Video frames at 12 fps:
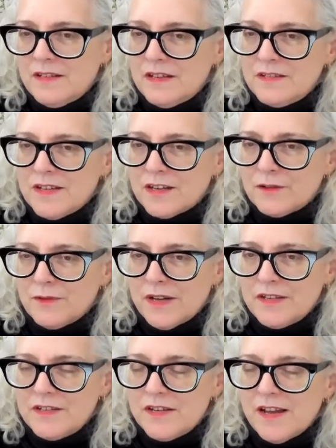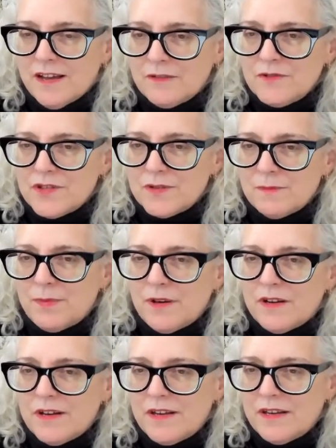and decorated house
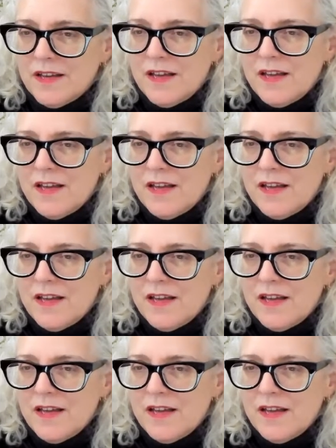by